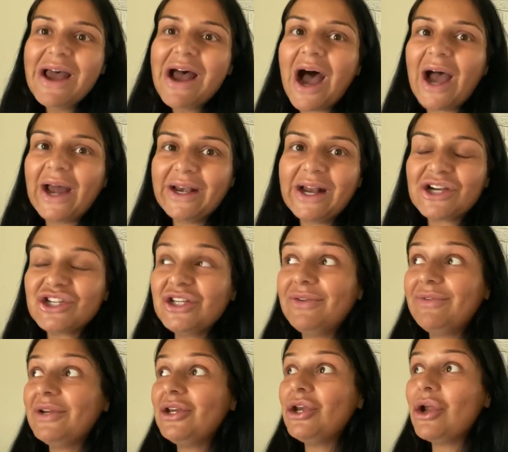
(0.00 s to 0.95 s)
I didn't actually
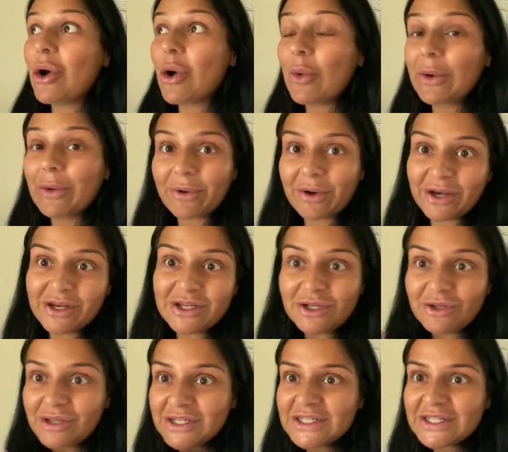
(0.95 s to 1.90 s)
even know we were gonna
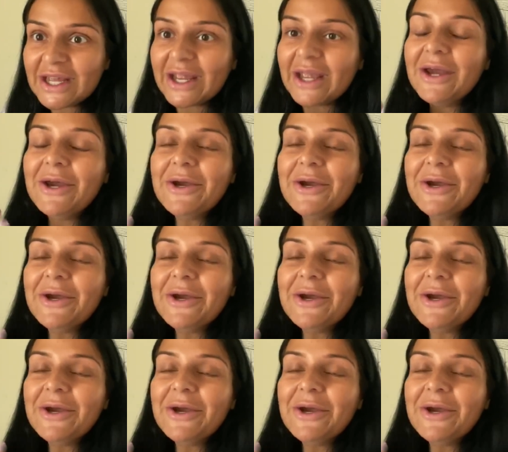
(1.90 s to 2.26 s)
do this. Like,